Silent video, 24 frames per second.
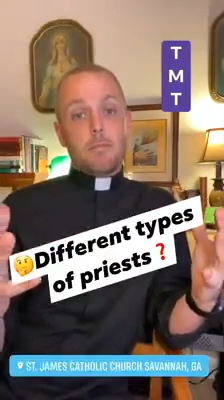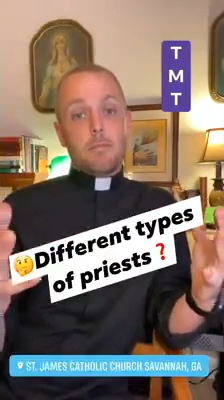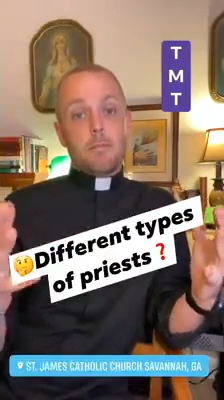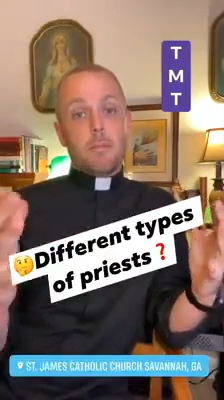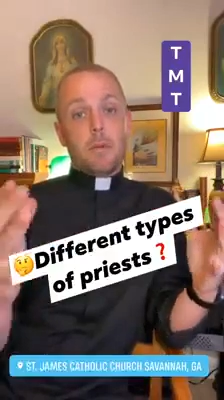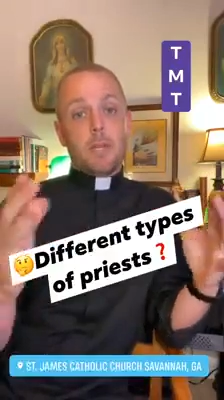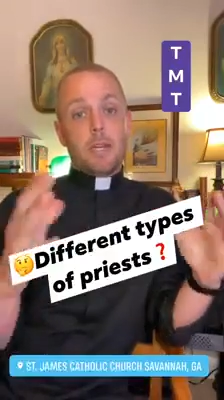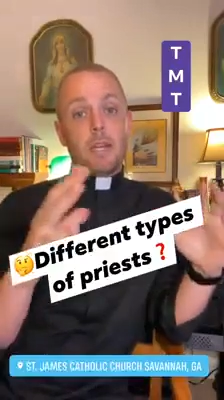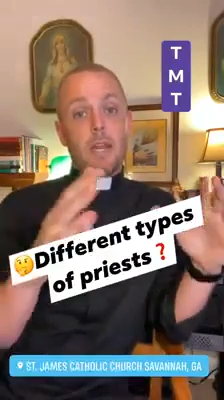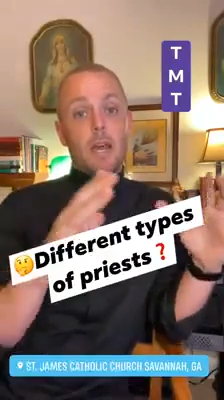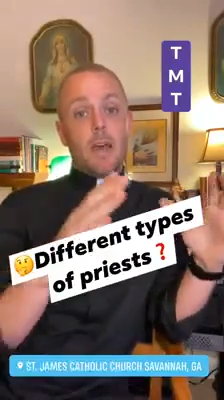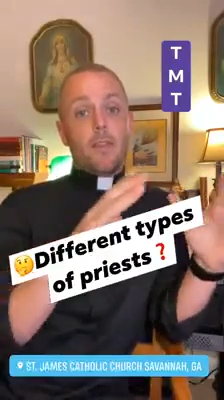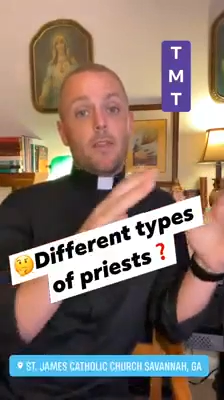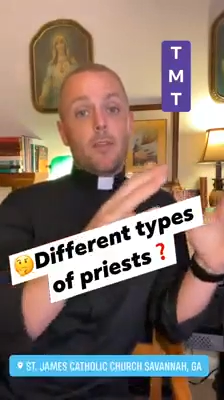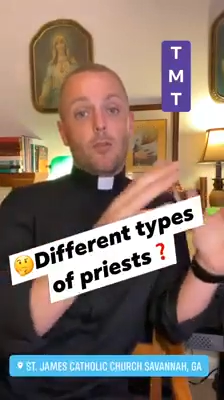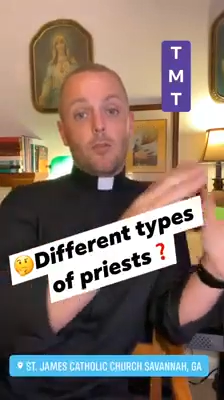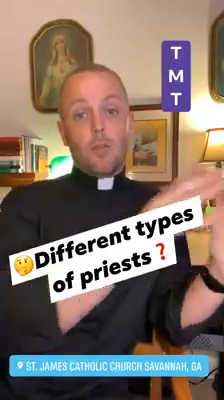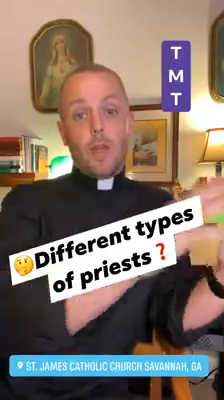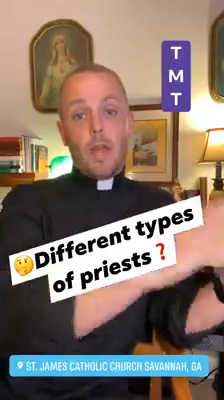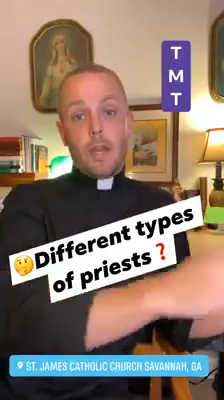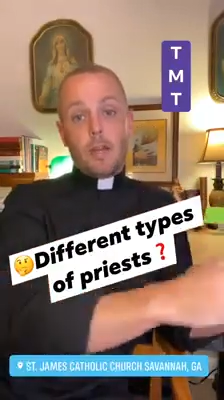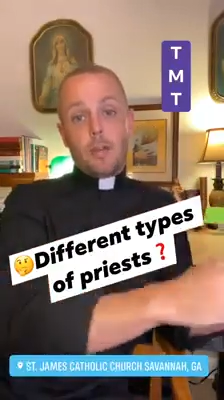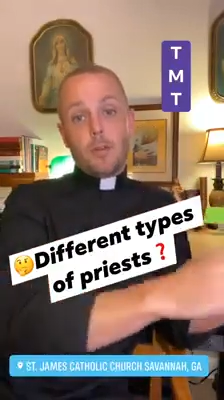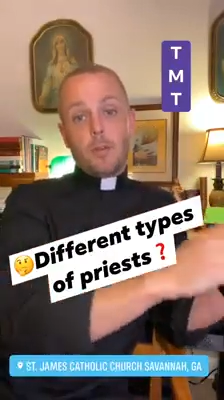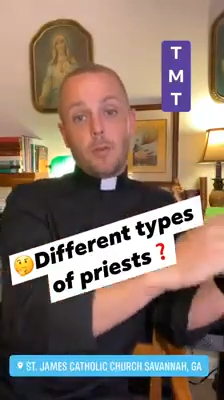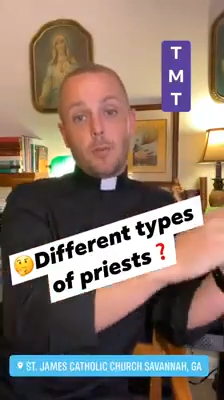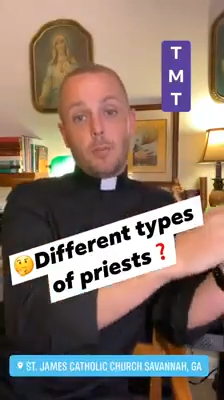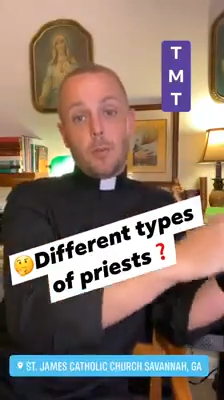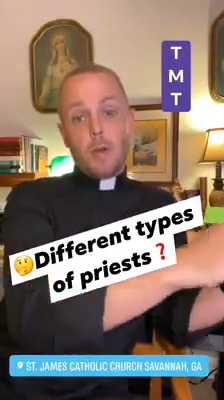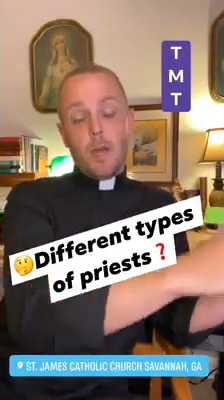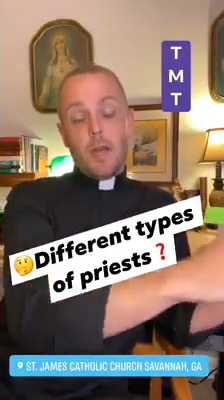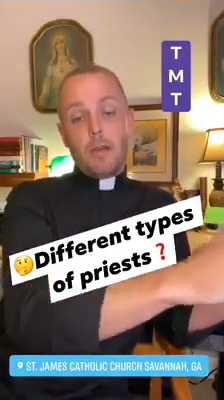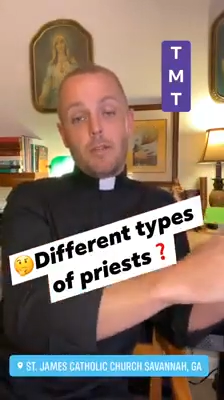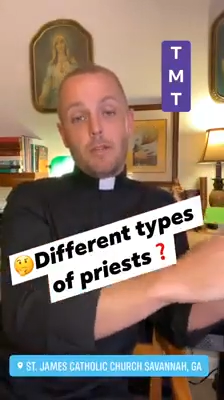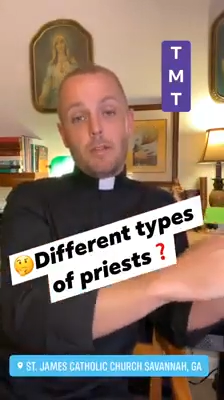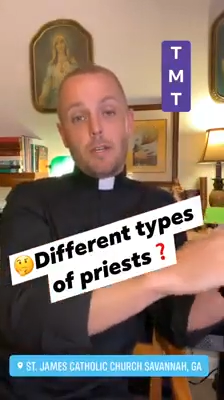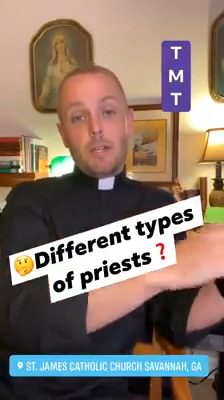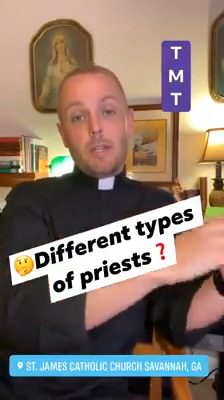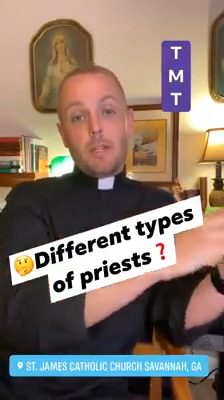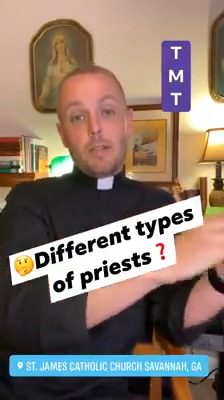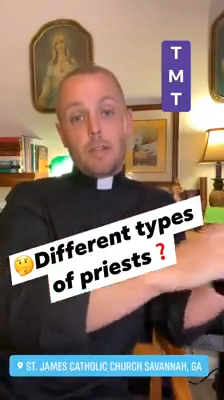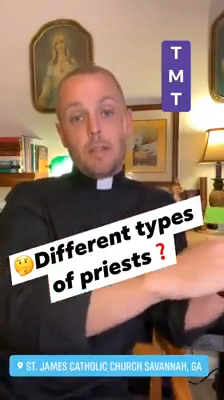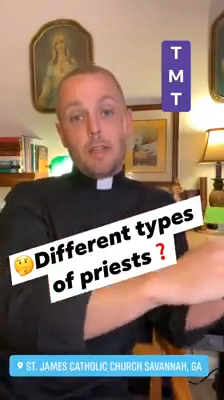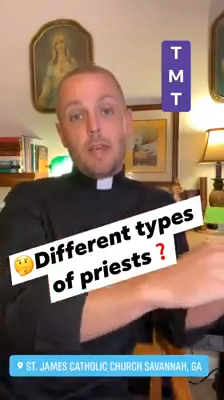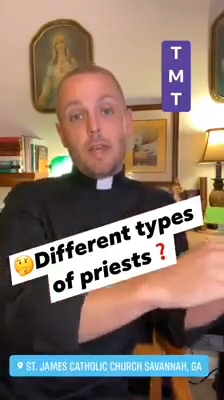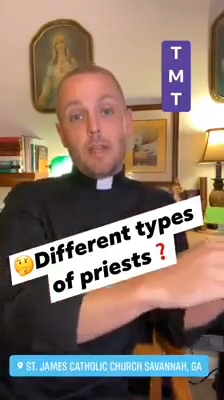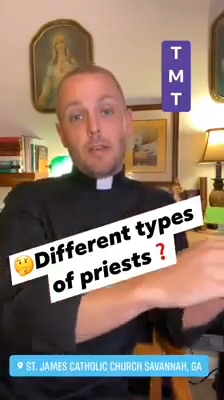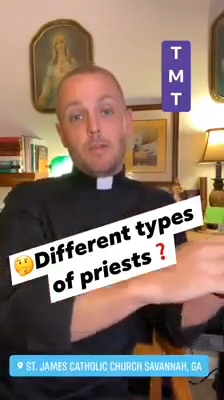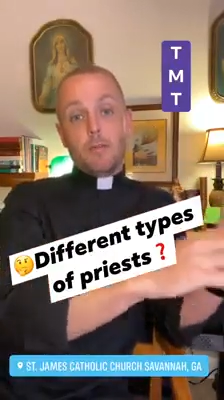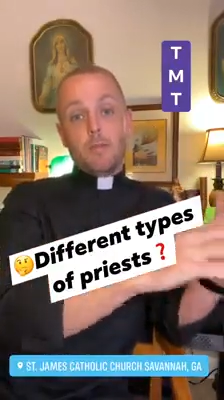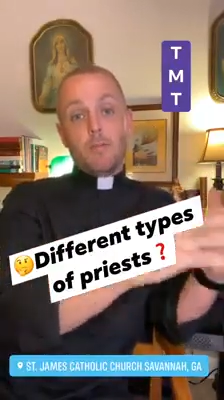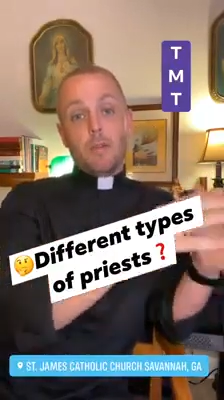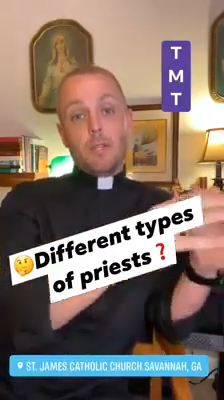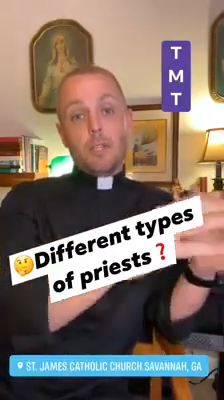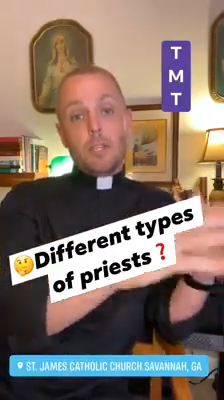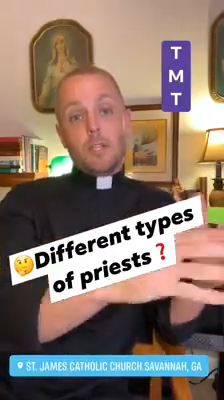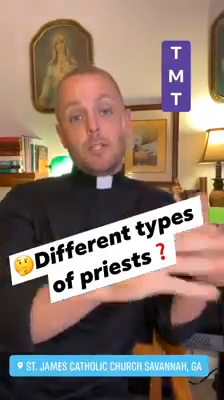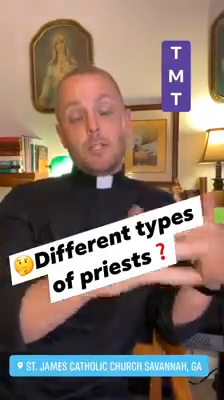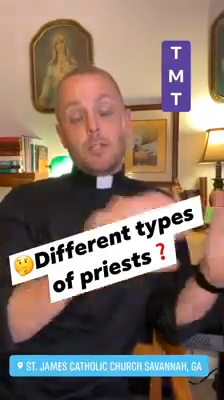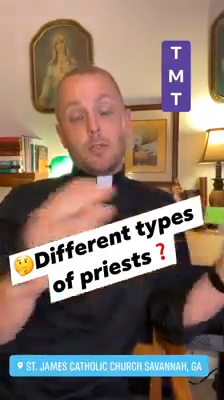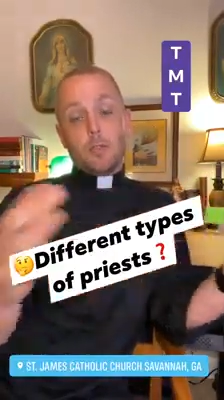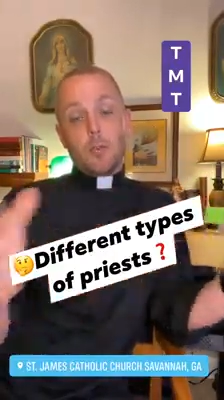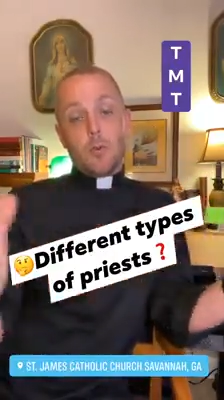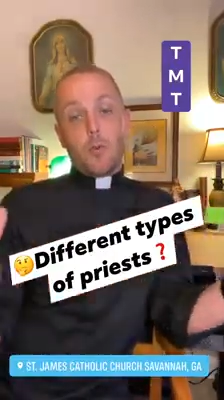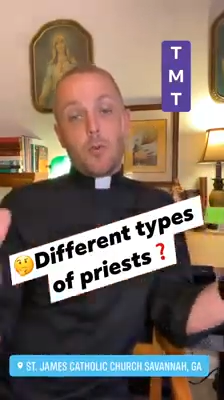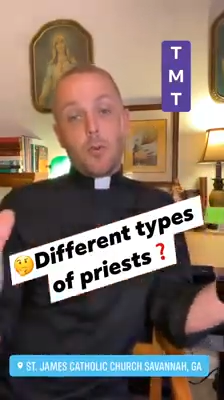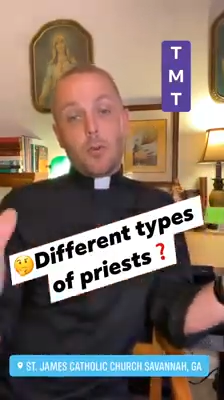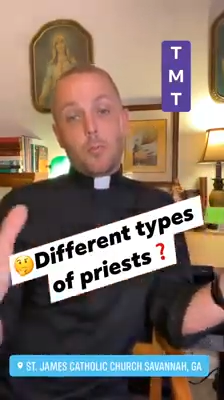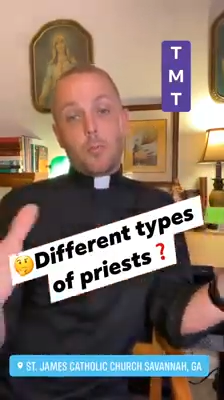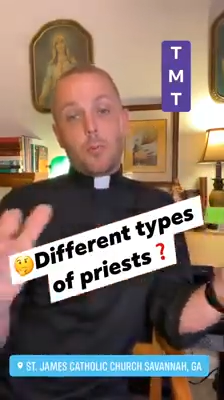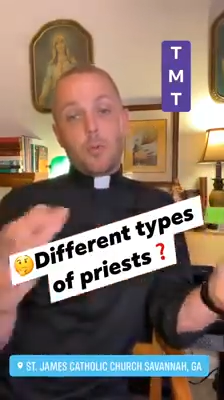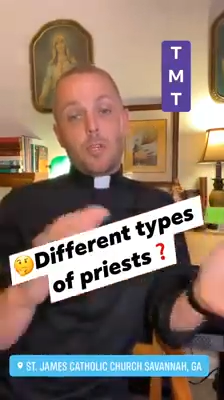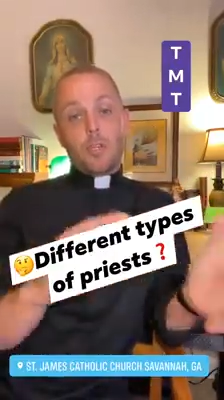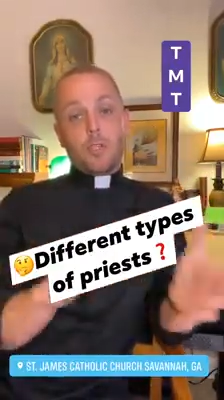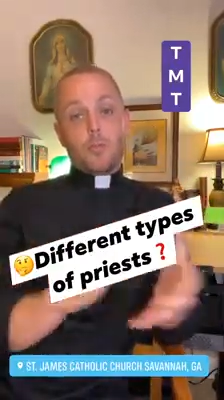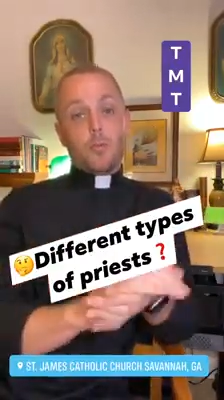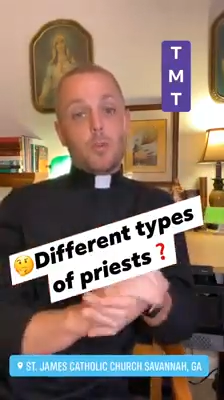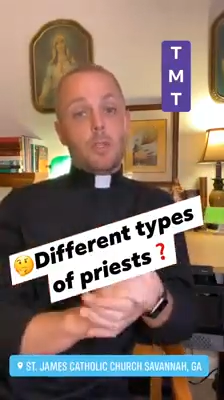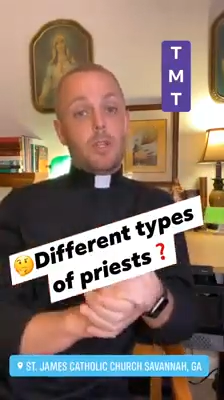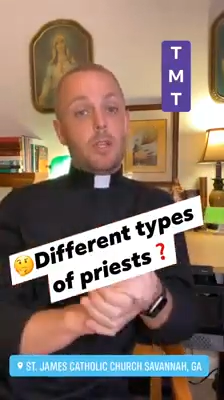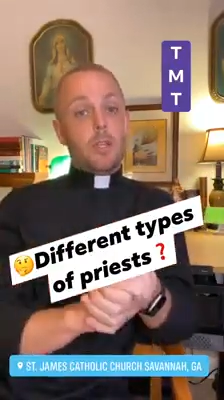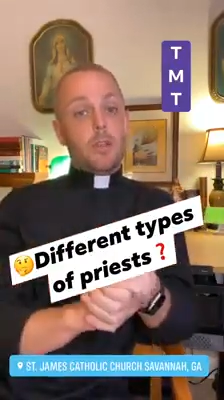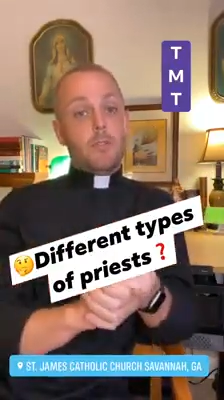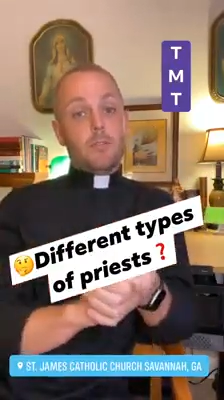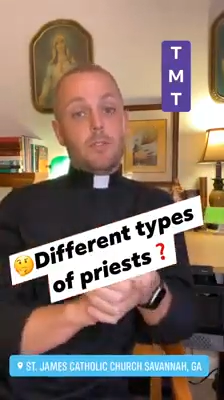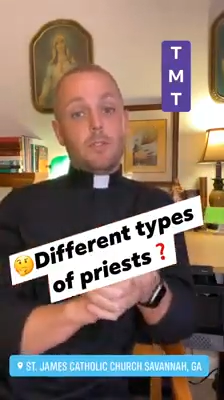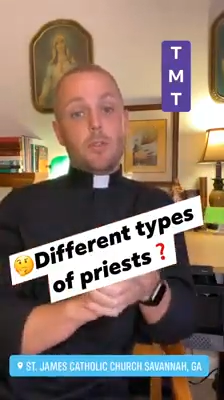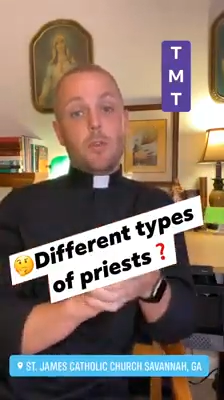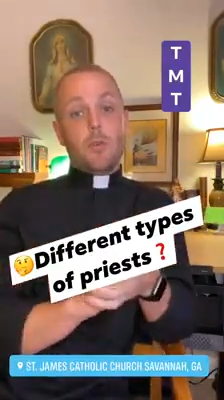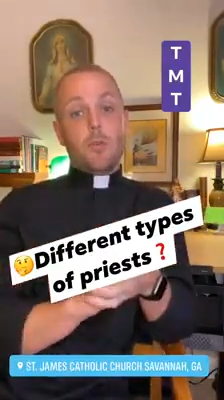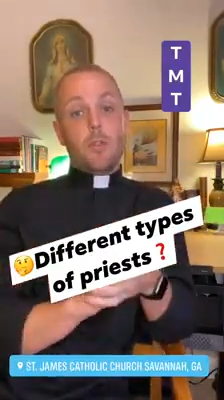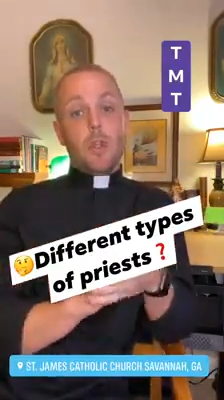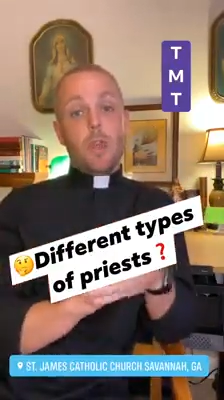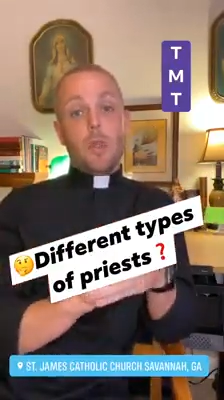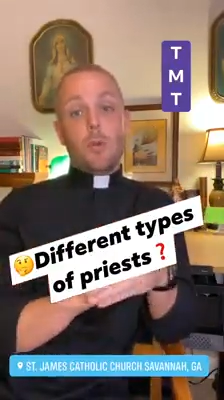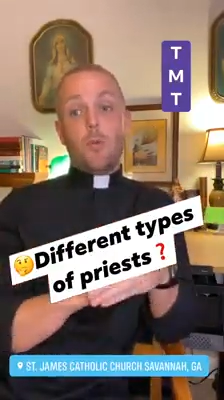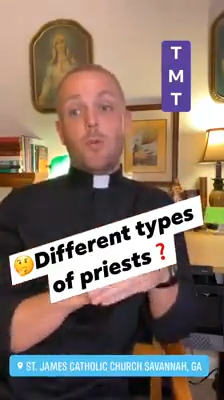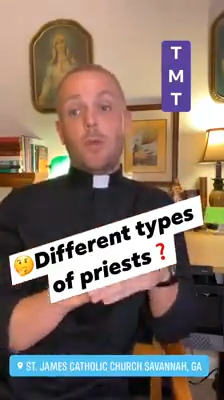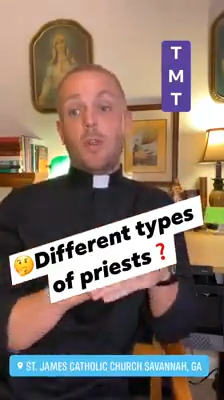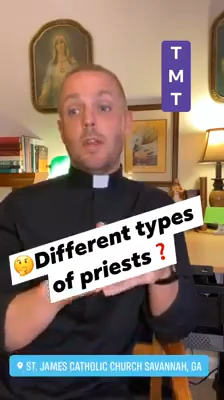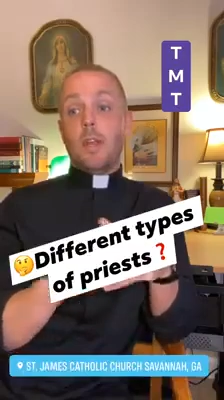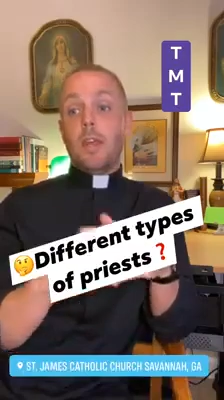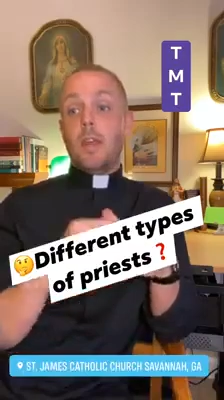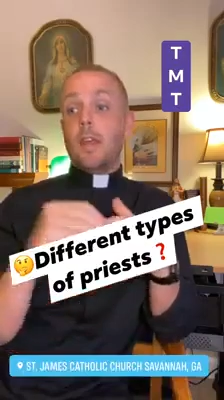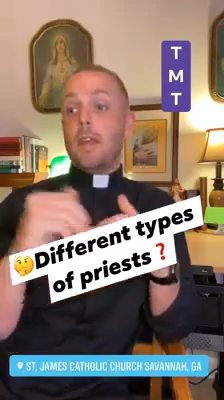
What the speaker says: but not the radical poverty that religious order priests would live. So they would